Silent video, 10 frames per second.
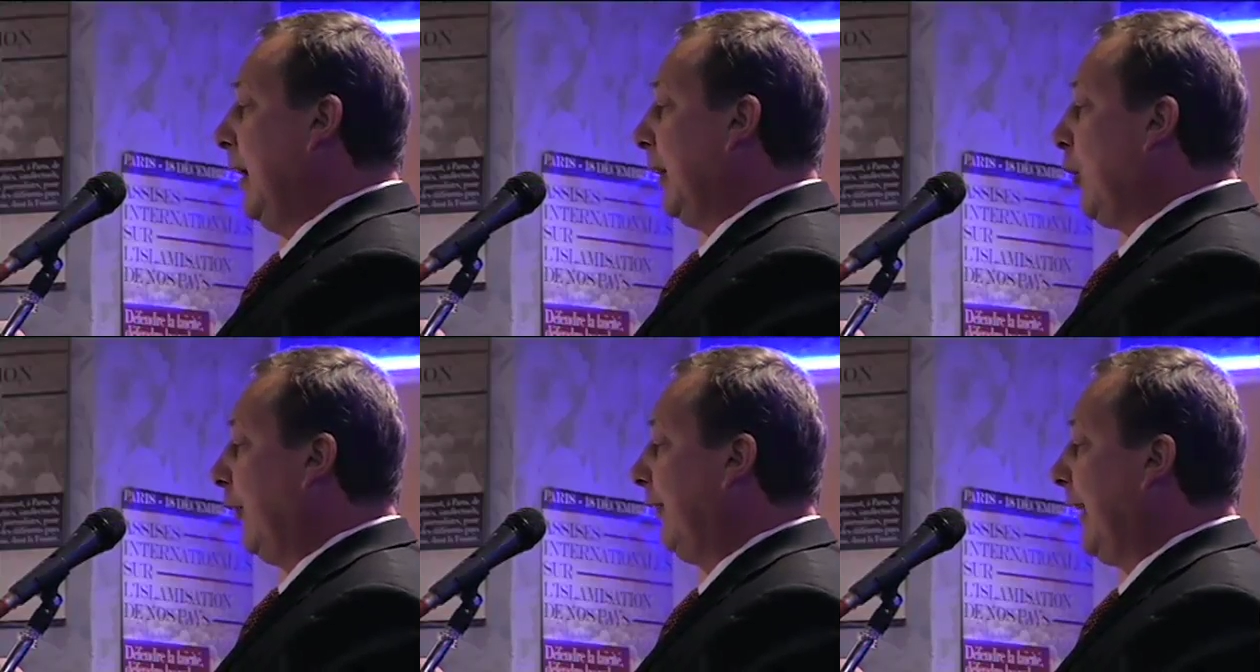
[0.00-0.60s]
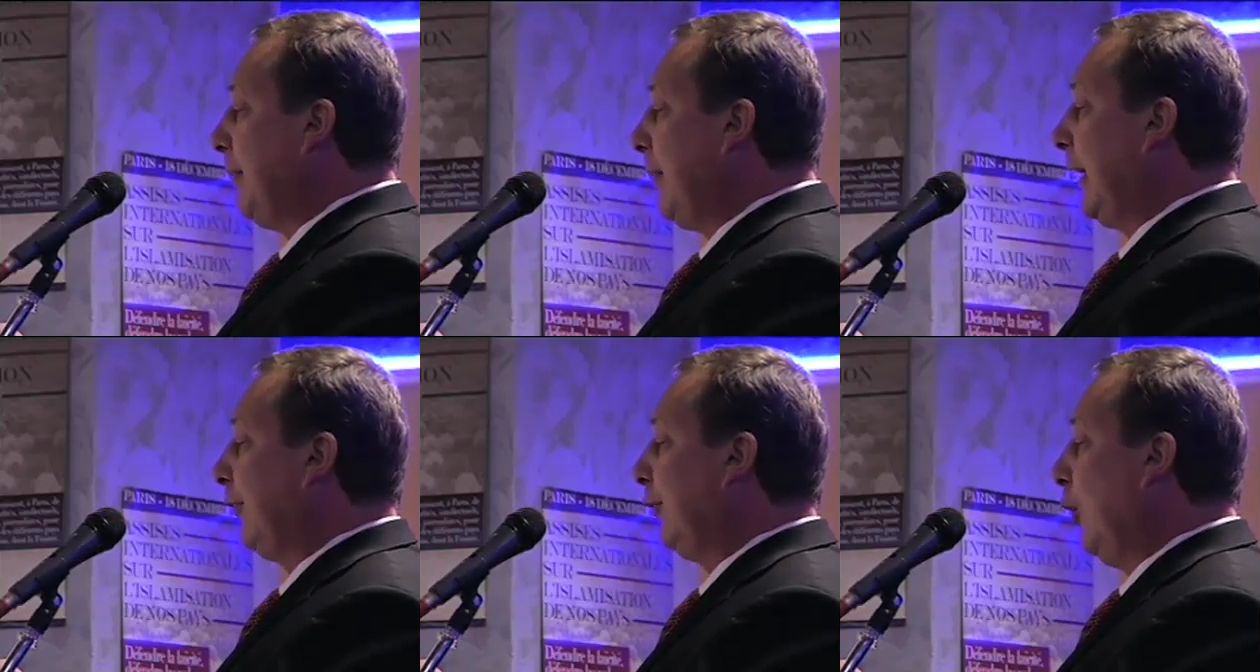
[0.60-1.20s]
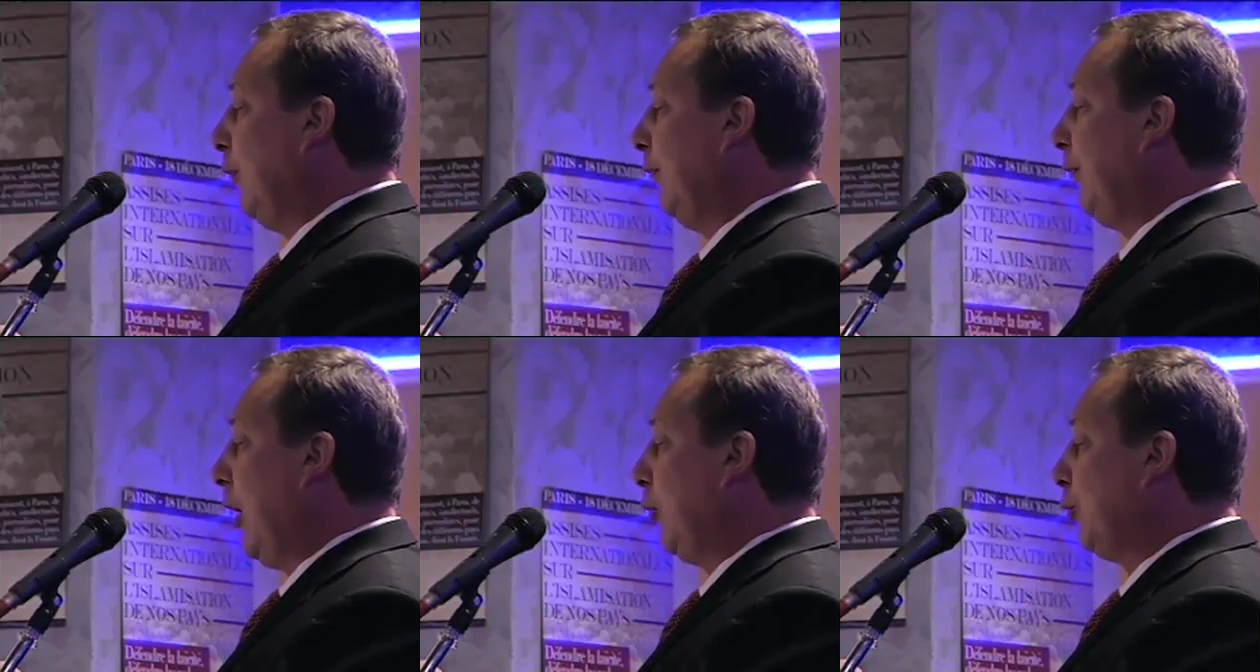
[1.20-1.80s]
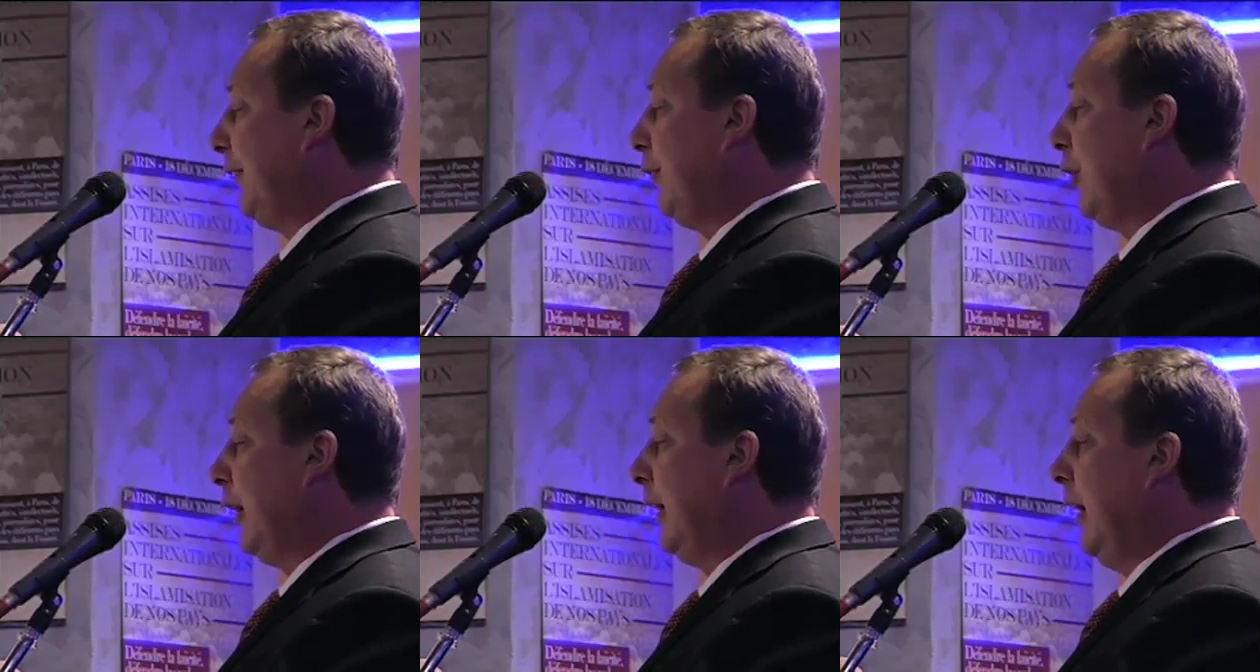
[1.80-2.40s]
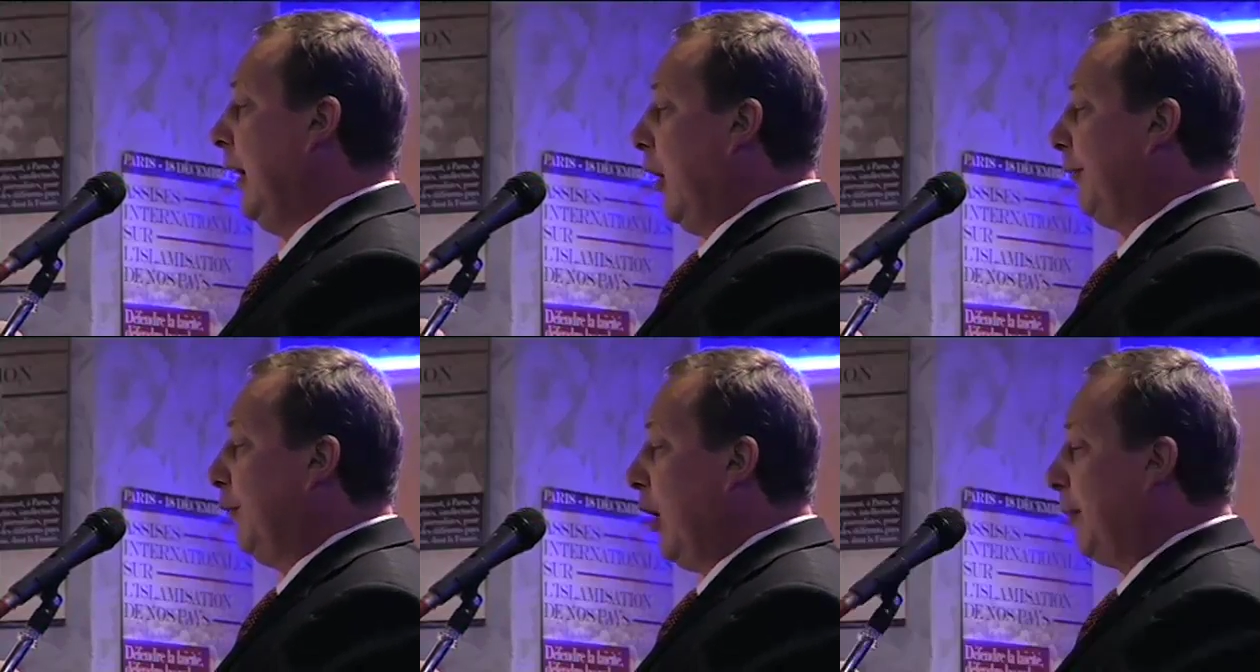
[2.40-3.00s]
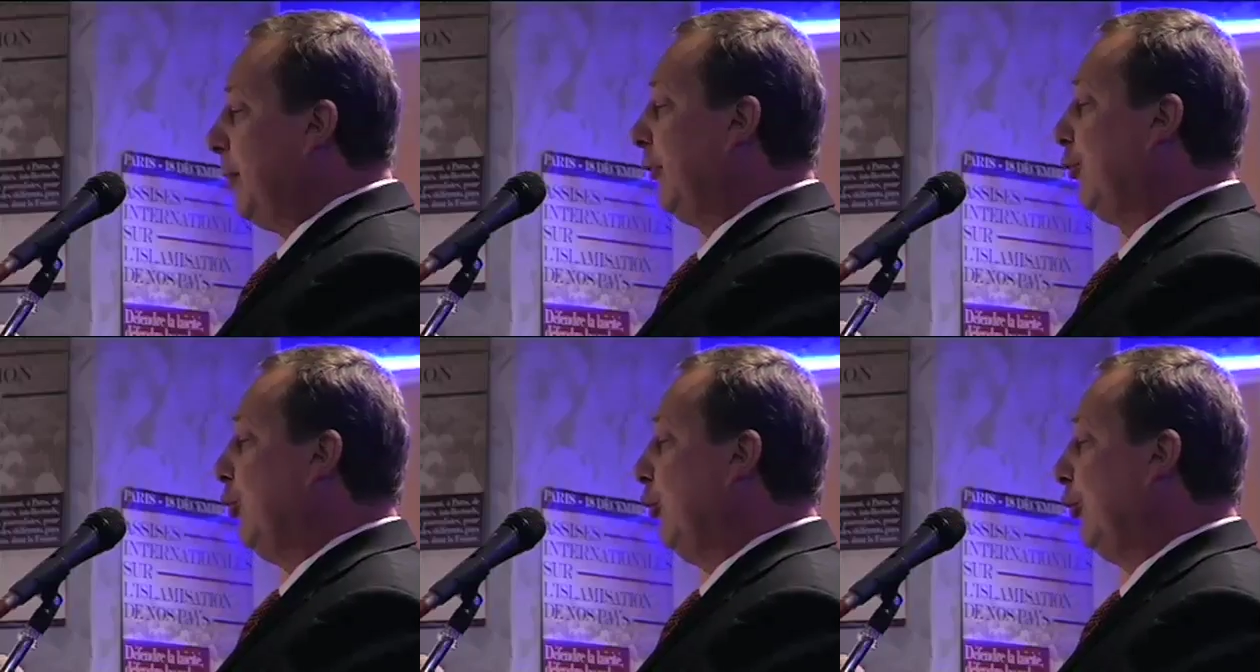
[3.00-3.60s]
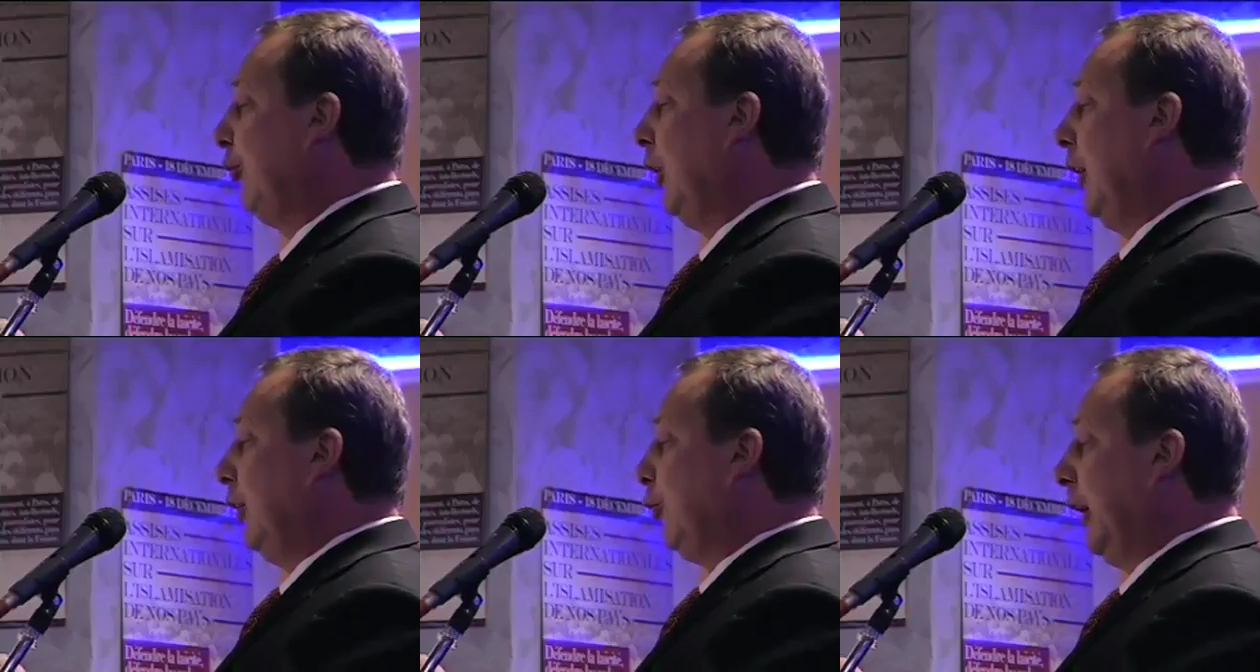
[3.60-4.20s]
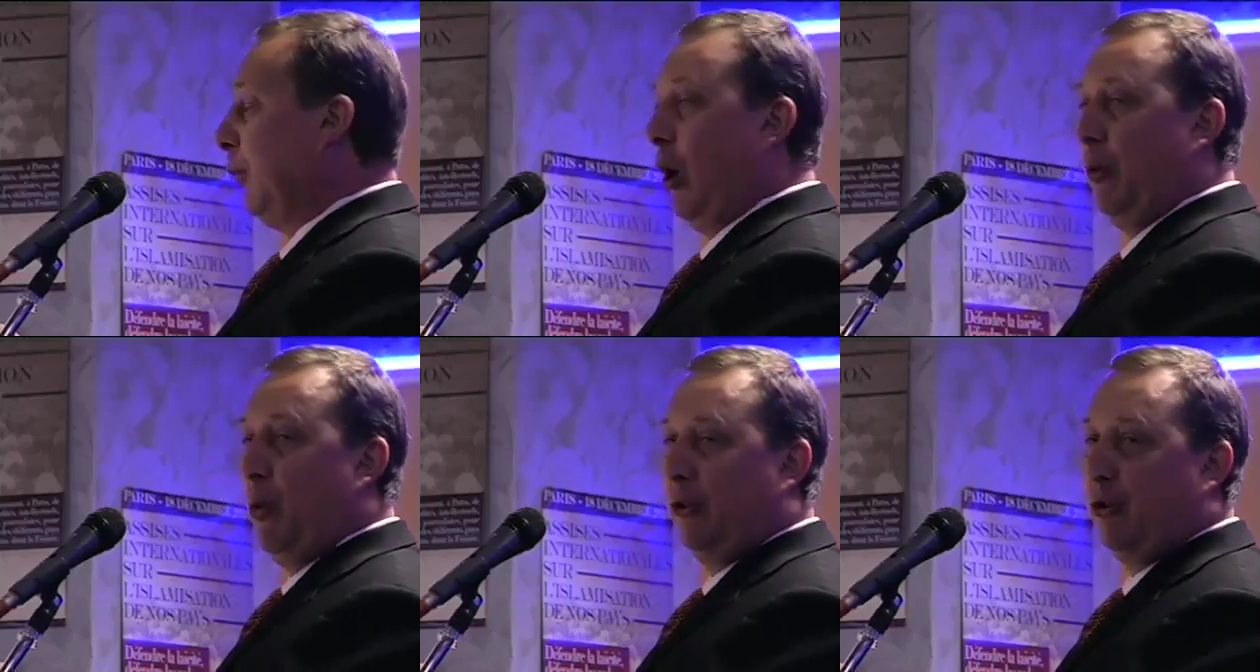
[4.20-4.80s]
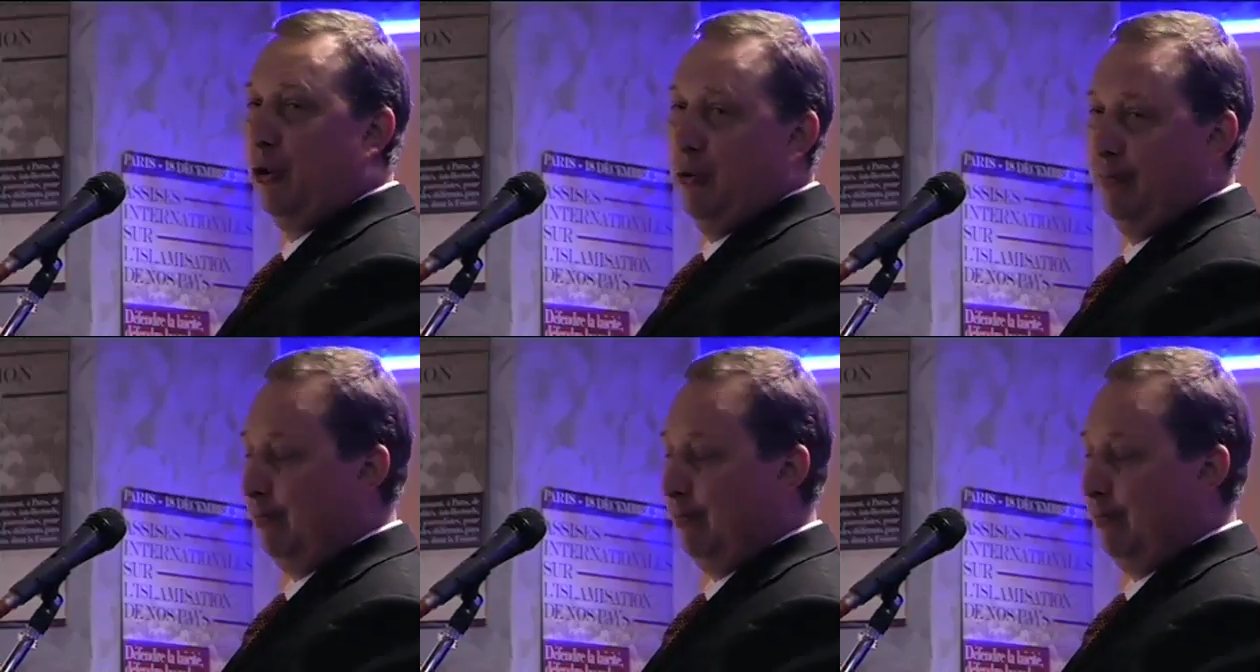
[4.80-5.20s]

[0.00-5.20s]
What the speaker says: because Denmark is known for our rescuing of numerous Jews during World War II.